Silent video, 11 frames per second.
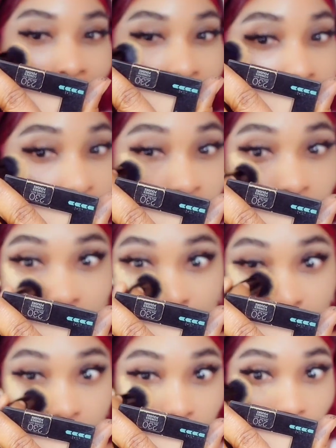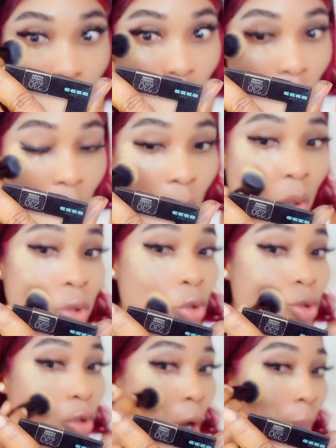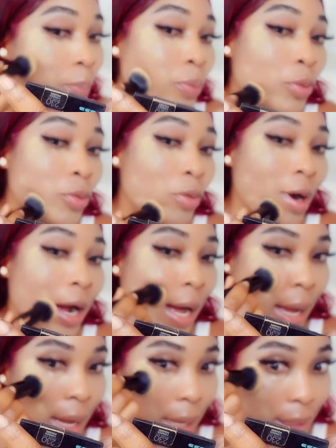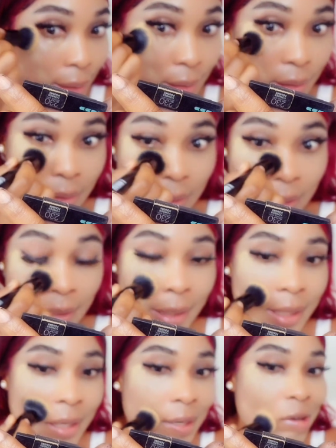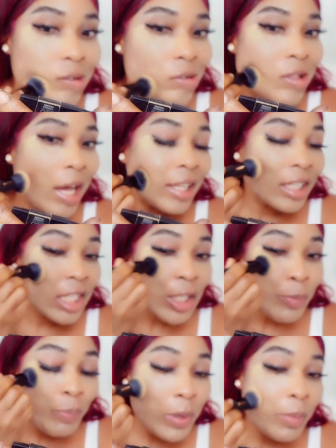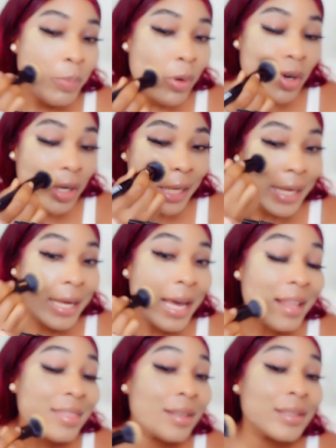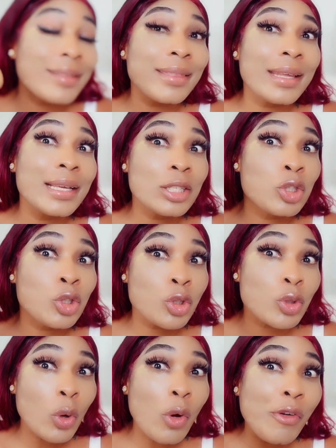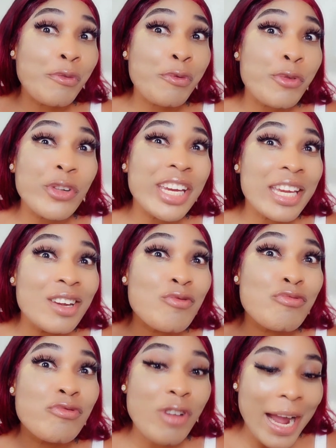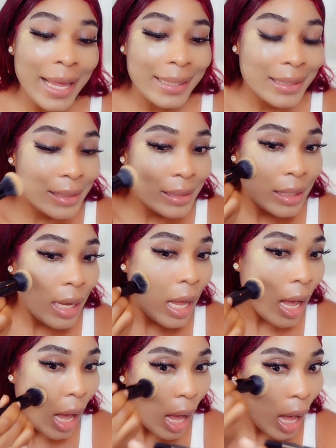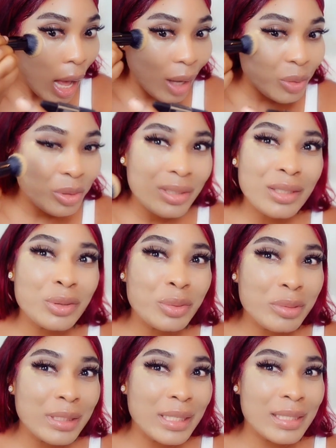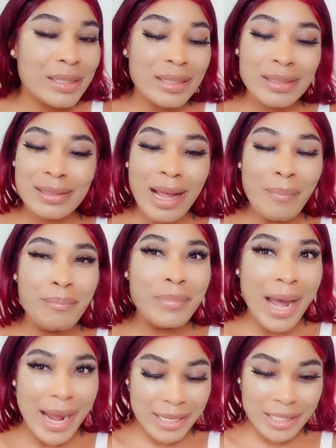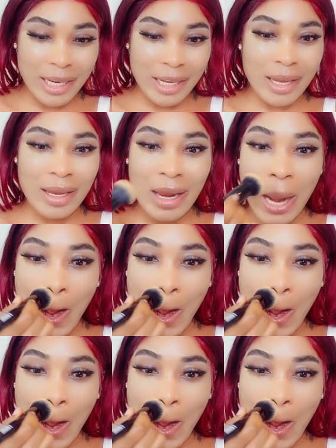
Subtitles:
I'm so surprised that these people get the thing so freaking right. How do they do this? Is that magic?